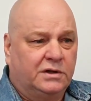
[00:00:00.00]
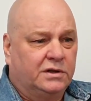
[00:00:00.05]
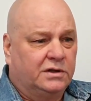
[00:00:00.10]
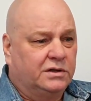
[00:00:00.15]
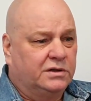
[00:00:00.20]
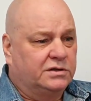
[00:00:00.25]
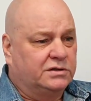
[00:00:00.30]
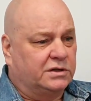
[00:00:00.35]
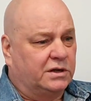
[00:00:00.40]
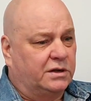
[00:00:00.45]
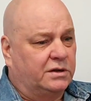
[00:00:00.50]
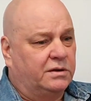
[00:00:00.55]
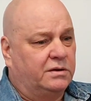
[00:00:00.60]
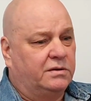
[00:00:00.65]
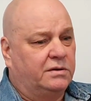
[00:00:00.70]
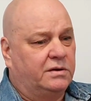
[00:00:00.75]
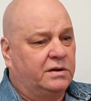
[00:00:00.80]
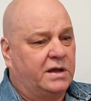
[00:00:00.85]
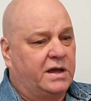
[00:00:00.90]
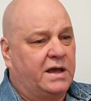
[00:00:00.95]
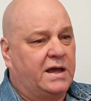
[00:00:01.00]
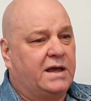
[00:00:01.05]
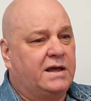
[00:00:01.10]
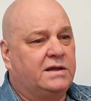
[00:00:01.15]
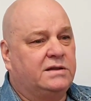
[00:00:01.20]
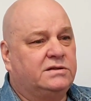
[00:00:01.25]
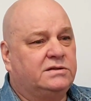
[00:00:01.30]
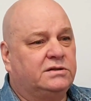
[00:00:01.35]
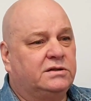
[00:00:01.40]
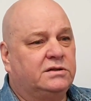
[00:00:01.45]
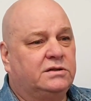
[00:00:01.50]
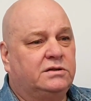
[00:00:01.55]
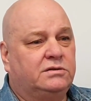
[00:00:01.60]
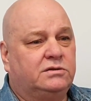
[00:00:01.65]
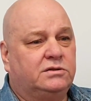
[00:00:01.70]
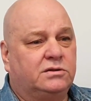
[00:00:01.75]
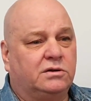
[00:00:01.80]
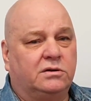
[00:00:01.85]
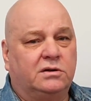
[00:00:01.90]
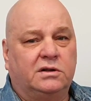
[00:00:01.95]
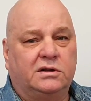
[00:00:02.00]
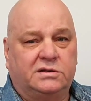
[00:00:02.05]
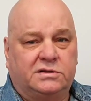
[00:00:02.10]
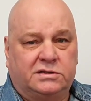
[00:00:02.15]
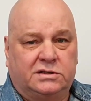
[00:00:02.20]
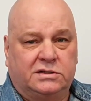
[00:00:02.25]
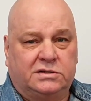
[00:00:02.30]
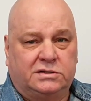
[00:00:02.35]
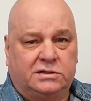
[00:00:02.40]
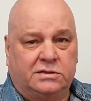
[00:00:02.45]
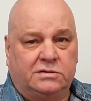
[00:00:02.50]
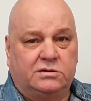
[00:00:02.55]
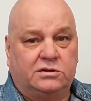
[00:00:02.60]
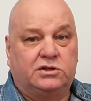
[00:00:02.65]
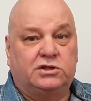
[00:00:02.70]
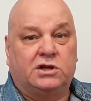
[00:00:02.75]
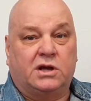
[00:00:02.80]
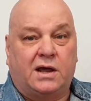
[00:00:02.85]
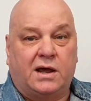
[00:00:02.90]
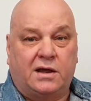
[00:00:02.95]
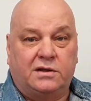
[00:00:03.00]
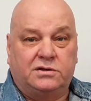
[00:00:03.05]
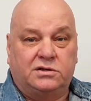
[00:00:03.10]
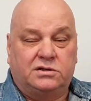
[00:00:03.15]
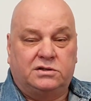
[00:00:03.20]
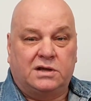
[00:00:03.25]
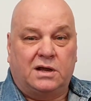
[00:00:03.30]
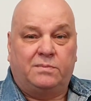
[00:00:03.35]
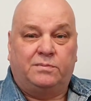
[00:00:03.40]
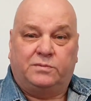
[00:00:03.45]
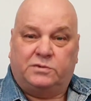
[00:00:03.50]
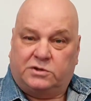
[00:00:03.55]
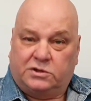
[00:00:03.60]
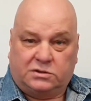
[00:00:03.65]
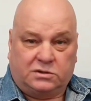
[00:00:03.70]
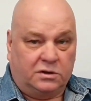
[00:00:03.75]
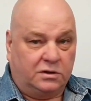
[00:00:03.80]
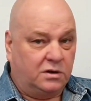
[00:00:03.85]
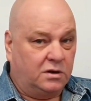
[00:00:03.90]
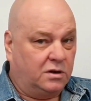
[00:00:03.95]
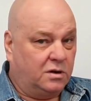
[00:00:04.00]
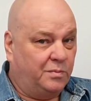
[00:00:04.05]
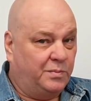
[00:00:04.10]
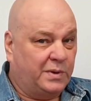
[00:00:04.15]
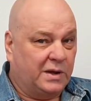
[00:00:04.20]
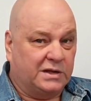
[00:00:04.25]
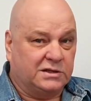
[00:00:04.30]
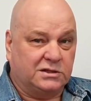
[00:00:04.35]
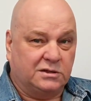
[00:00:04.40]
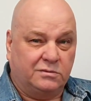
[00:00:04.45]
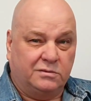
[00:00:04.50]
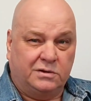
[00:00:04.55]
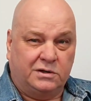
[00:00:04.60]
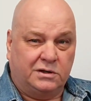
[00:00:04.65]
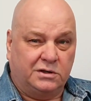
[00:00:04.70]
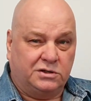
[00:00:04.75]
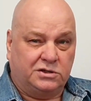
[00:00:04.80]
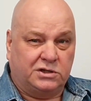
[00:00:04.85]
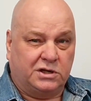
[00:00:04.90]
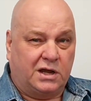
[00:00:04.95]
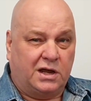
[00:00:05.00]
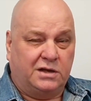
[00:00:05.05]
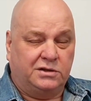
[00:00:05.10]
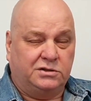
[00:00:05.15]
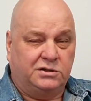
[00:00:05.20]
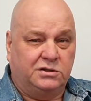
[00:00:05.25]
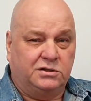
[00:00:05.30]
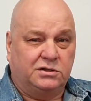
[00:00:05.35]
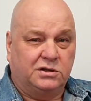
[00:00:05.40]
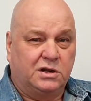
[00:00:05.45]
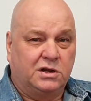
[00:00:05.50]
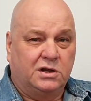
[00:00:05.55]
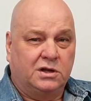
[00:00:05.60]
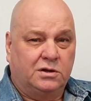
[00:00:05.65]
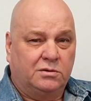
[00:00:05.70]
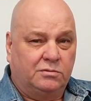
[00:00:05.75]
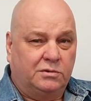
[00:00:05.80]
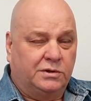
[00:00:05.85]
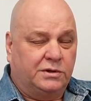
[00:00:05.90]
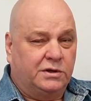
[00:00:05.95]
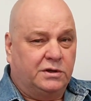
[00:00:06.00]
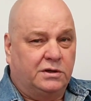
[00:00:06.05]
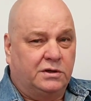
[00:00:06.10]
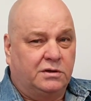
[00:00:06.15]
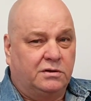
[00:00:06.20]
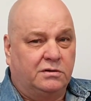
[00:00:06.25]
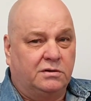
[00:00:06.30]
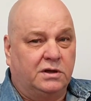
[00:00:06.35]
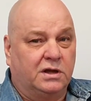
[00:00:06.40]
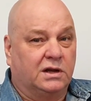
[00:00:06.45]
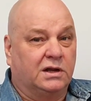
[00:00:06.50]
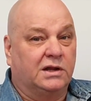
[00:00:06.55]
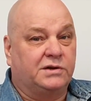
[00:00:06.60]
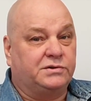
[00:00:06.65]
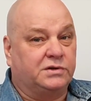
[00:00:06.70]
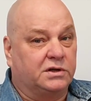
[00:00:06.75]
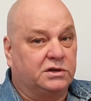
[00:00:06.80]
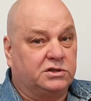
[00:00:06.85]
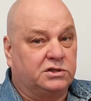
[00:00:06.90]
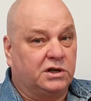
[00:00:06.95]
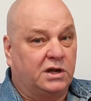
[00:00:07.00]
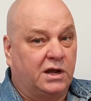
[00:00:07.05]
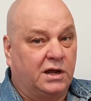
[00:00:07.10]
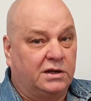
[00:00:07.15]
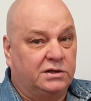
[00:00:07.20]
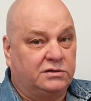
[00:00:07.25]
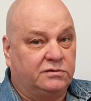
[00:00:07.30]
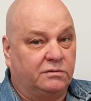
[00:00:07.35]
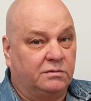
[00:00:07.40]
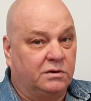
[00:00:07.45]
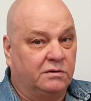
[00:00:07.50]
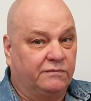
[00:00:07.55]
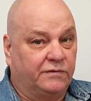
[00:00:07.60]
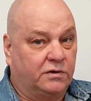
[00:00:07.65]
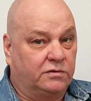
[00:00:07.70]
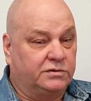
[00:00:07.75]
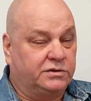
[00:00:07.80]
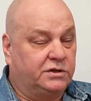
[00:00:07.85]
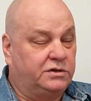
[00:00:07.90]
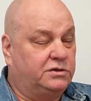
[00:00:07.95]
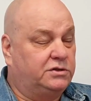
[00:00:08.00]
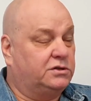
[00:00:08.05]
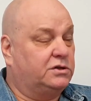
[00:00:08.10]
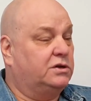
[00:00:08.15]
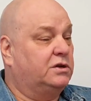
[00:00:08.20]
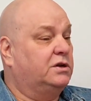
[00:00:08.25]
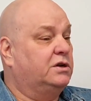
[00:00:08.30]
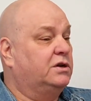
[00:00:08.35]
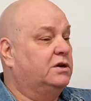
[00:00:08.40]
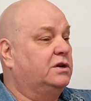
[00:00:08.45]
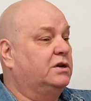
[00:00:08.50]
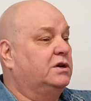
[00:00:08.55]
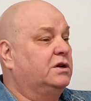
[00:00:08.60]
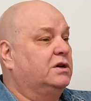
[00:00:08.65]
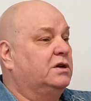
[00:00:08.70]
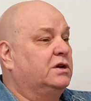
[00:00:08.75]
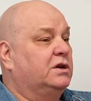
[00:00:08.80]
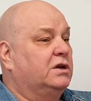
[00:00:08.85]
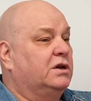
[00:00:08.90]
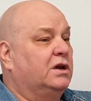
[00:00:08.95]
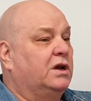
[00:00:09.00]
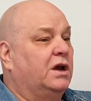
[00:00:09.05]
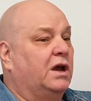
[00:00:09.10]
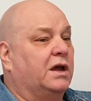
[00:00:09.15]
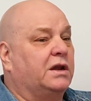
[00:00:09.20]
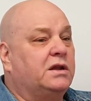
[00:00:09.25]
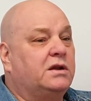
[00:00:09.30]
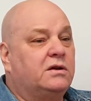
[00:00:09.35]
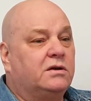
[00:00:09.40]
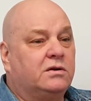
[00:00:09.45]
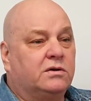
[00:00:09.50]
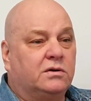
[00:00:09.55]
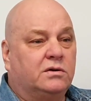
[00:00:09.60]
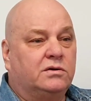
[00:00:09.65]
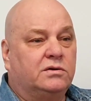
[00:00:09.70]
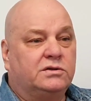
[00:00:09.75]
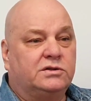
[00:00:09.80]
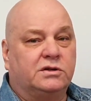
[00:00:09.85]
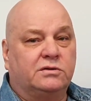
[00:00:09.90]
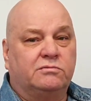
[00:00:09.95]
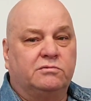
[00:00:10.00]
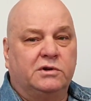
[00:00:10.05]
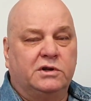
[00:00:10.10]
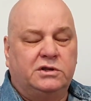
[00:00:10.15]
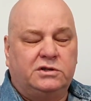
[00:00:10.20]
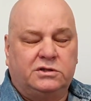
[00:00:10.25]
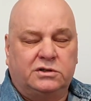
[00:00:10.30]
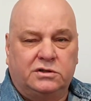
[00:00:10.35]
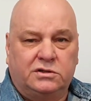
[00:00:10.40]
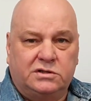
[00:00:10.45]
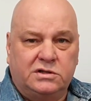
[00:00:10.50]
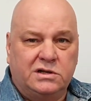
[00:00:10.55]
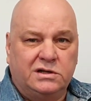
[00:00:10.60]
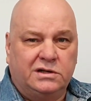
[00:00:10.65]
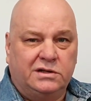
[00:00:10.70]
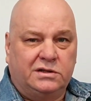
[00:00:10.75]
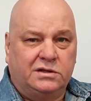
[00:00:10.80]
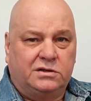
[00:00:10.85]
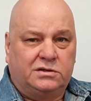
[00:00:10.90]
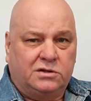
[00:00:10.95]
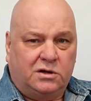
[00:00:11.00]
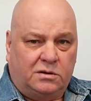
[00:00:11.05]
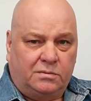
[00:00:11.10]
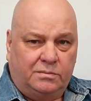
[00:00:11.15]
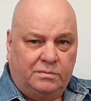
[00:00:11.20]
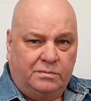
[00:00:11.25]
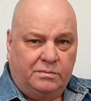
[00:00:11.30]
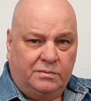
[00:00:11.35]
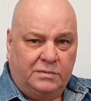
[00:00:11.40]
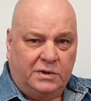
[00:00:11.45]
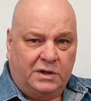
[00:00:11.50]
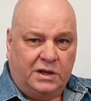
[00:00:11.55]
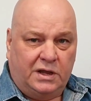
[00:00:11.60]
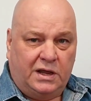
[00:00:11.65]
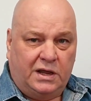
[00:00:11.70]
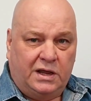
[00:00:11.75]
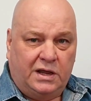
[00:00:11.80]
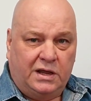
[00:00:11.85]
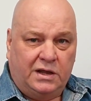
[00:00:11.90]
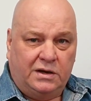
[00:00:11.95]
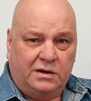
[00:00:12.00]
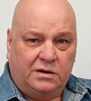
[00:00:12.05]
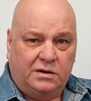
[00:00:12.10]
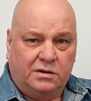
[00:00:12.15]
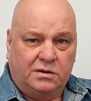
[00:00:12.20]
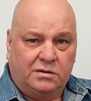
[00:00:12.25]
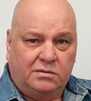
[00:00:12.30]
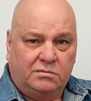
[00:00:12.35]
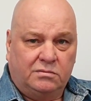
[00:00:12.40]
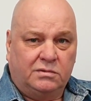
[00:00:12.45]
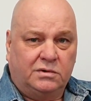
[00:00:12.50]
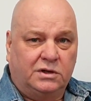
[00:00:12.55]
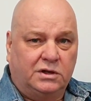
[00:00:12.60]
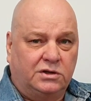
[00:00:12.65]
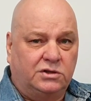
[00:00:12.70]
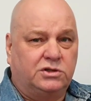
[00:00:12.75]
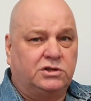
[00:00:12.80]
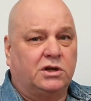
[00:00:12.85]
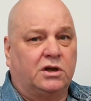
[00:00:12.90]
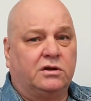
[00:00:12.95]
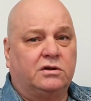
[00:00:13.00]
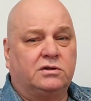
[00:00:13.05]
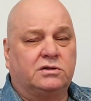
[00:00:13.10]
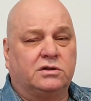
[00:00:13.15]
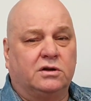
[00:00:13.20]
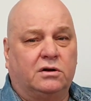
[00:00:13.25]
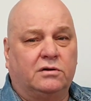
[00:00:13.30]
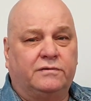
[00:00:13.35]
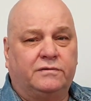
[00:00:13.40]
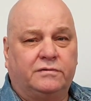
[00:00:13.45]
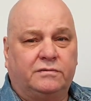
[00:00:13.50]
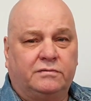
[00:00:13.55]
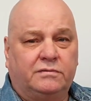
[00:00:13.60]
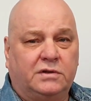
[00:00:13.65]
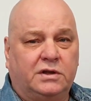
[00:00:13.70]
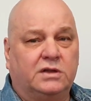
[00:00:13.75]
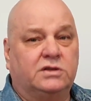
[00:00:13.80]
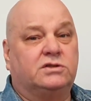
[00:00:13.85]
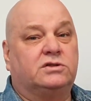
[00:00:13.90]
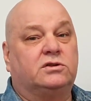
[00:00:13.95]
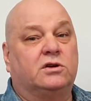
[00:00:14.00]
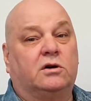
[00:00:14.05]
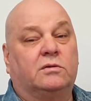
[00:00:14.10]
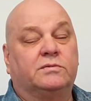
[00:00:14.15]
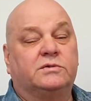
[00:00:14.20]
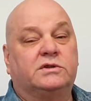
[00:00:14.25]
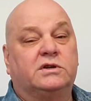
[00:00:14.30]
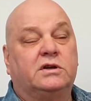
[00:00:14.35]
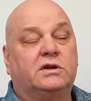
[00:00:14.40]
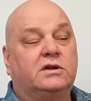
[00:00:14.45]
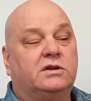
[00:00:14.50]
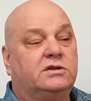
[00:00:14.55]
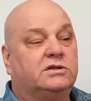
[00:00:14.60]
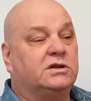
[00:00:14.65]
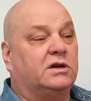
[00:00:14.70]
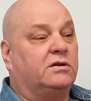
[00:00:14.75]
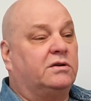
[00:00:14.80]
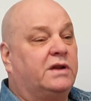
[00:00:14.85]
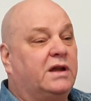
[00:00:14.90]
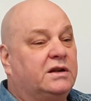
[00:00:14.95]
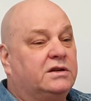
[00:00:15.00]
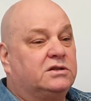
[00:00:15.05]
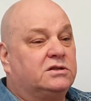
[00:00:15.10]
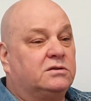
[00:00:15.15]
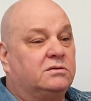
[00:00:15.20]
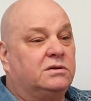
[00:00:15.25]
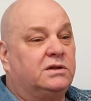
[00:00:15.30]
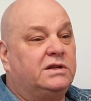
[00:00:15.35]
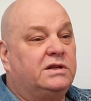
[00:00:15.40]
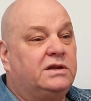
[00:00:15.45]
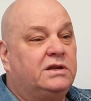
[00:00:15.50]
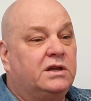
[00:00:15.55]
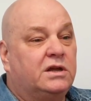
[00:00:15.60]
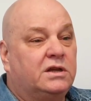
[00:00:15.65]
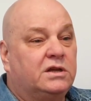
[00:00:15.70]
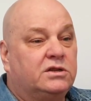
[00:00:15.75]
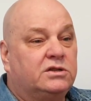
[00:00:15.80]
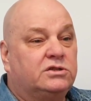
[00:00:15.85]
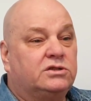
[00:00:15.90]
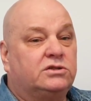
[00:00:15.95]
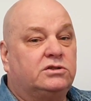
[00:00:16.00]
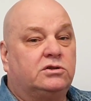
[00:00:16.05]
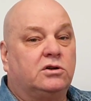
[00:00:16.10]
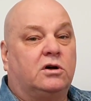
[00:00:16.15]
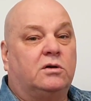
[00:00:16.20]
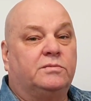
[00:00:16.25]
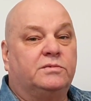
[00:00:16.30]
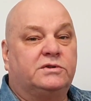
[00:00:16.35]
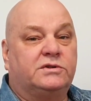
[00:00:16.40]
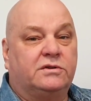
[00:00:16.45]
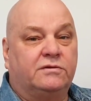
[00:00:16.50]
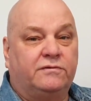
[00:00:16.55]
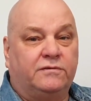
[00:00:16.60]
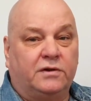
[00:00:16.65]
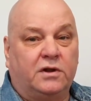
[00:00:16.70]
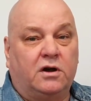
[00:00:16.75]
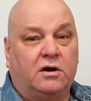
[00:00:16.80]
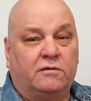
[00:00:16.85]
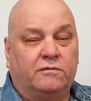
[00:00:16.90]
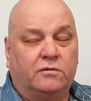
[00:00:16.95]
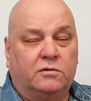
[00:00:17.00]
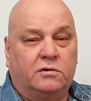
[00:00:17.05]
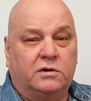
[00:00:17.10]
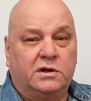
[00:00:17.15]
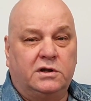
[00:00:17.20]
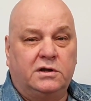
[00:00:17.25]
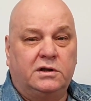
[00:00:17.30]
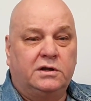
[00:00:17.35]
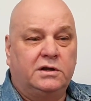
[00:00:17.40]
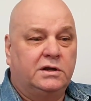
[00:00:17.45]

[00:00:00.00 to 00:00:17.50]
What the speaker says: So as the toilet cistern charges up, just like a capacitor when it charges with an electric charge from the voltage, and then of course it reaches nearly the top and it chokes off, it stops. So it actually stops the flow of water.